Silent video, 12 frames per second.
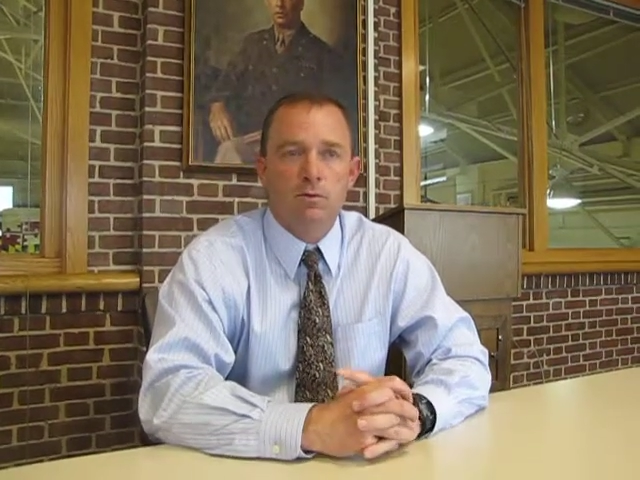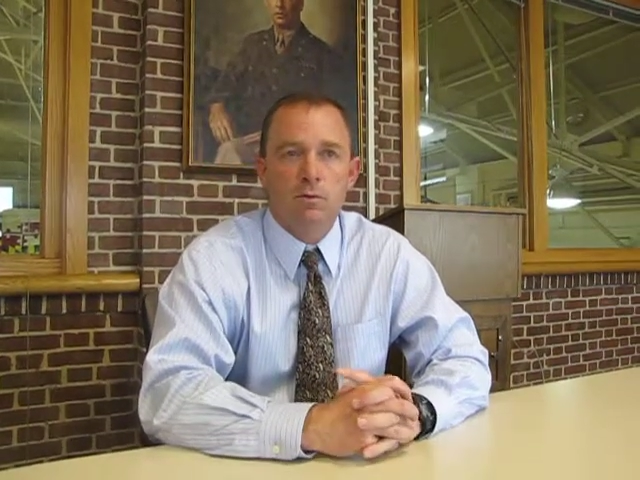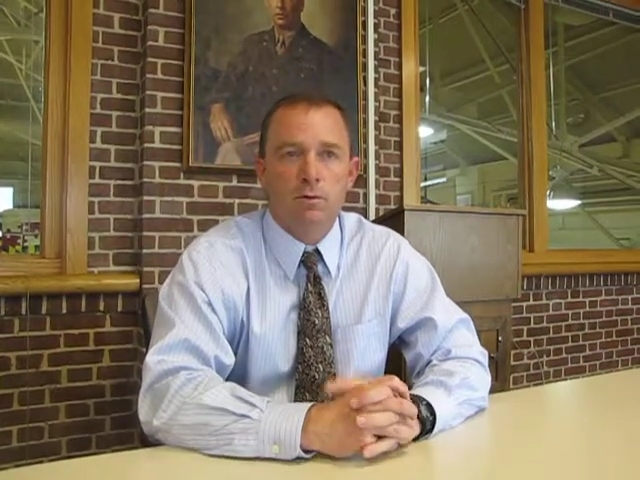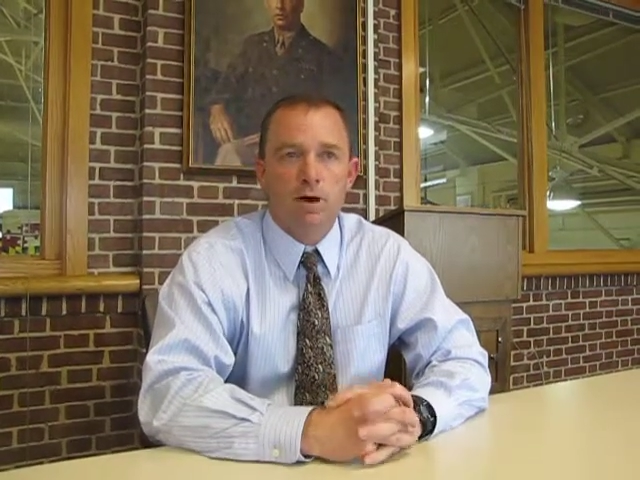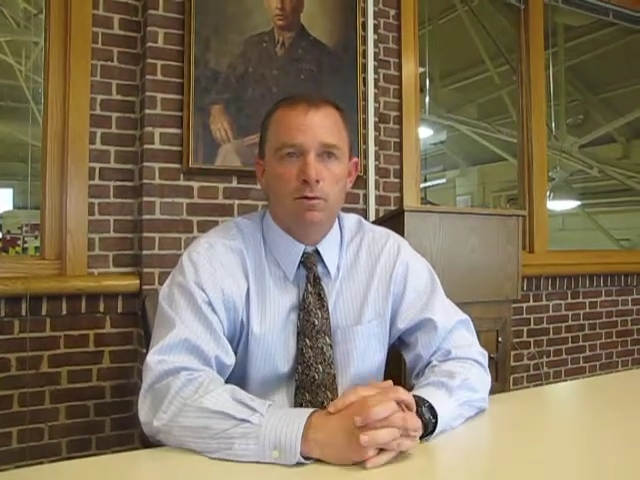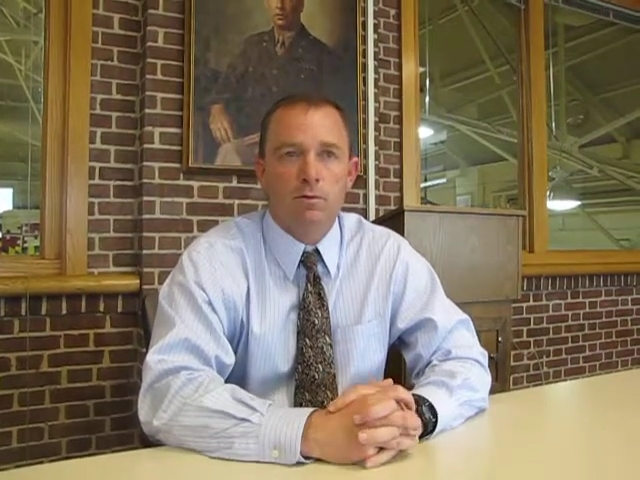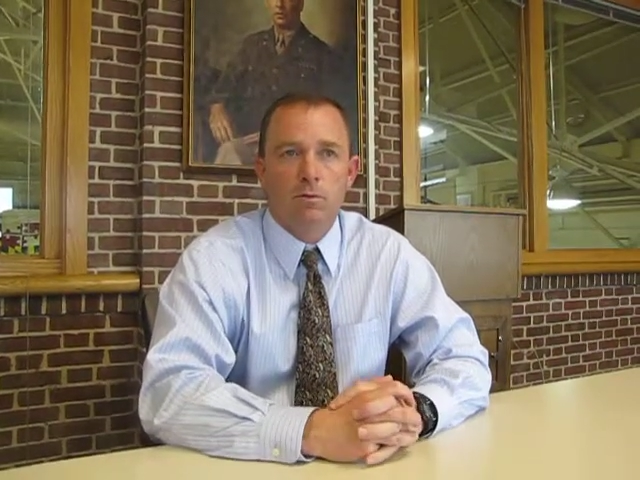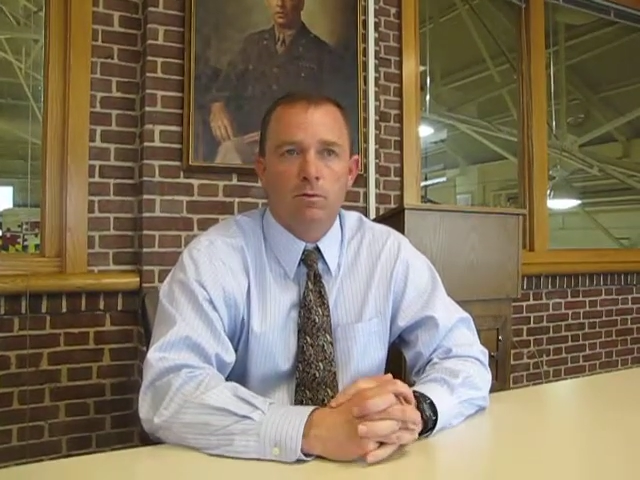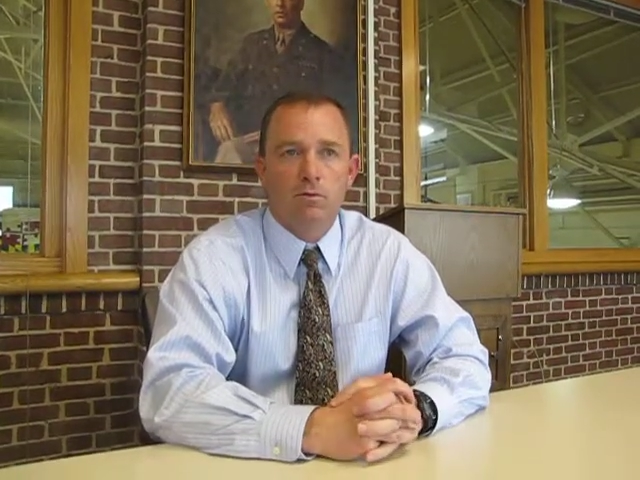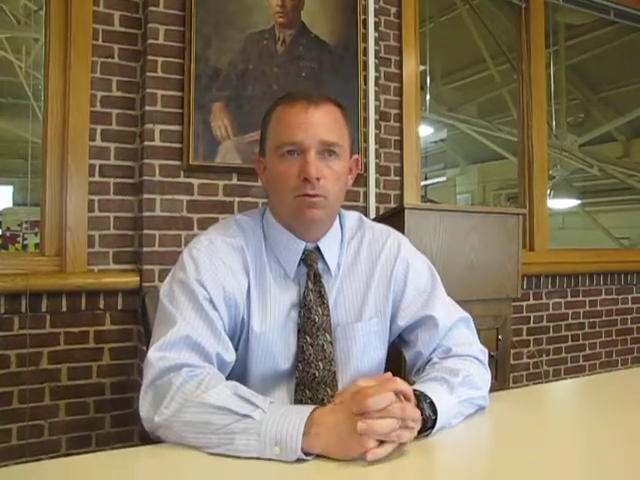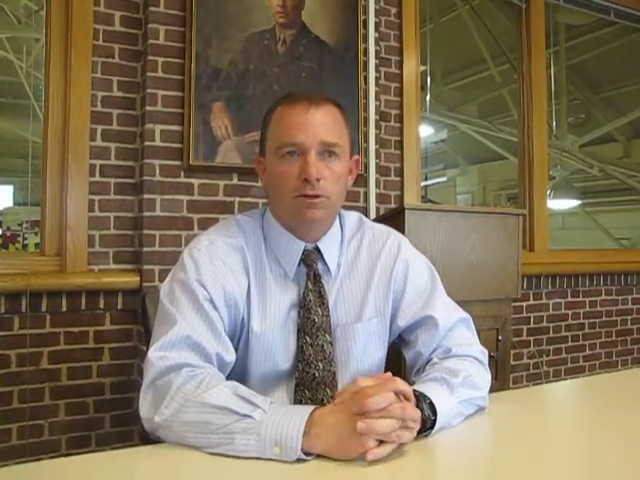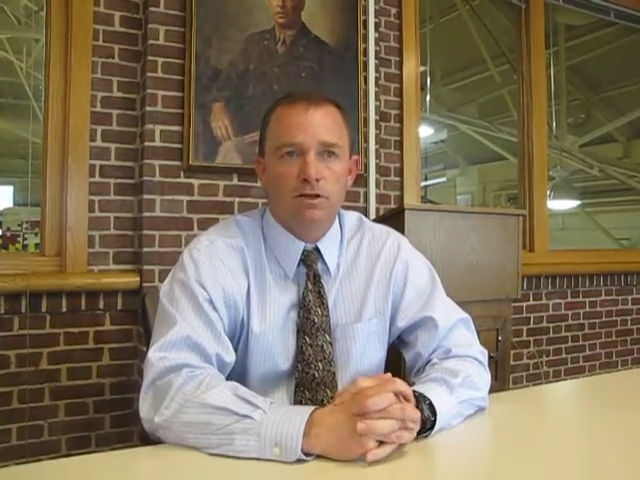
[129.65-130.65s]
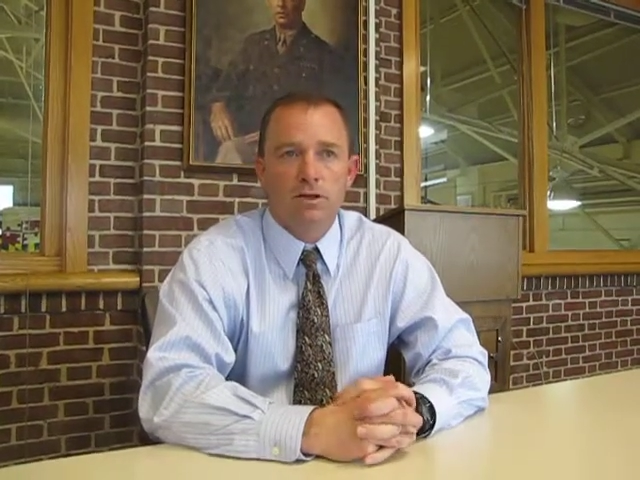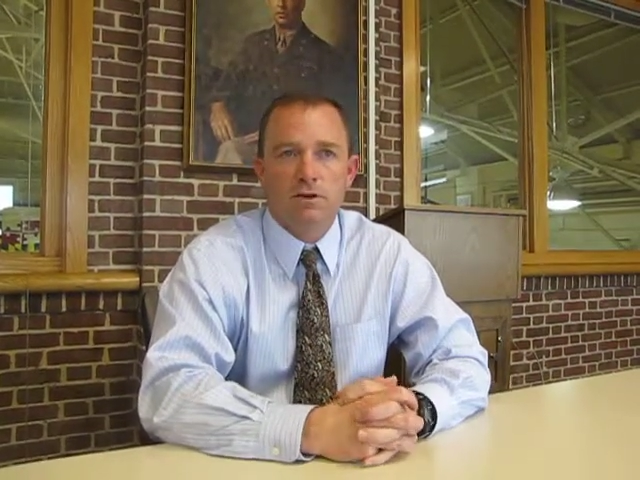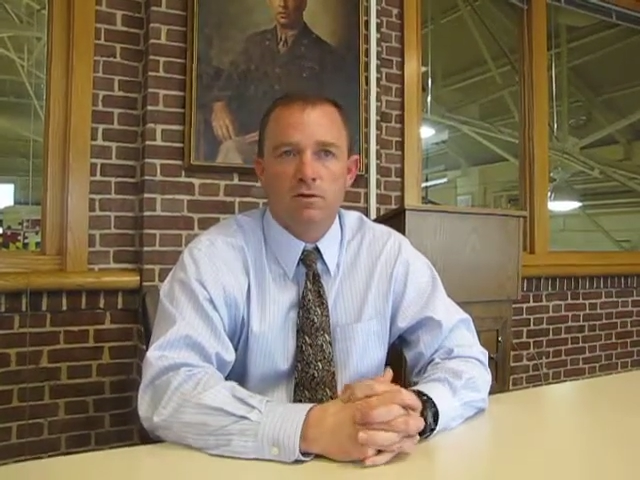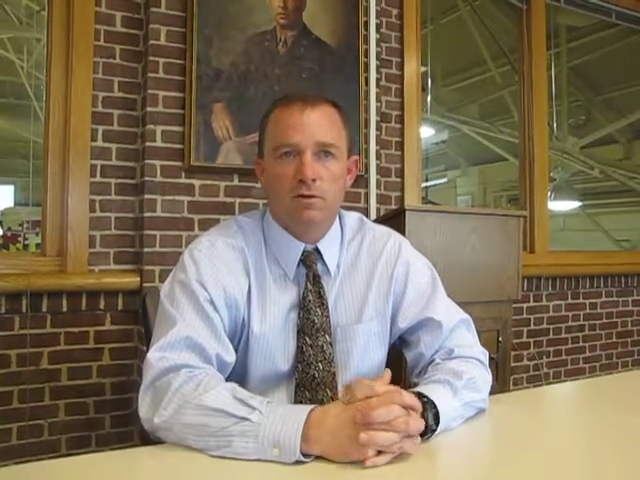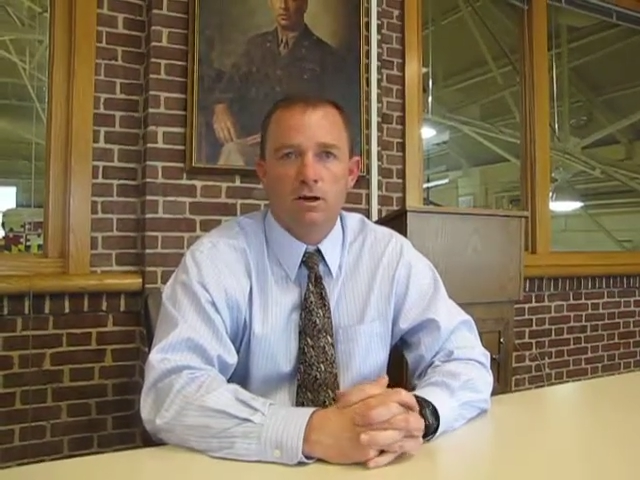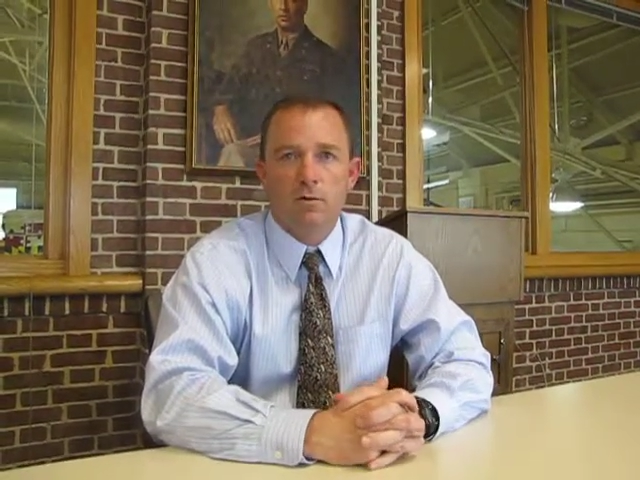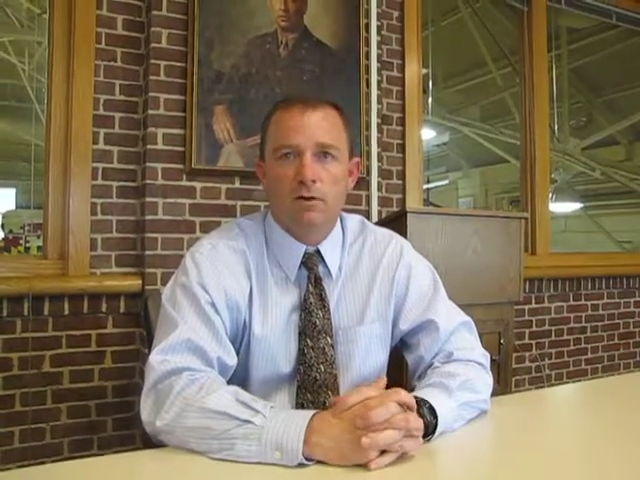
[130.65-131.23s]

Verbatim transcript: we were able, we are fortunate, you know,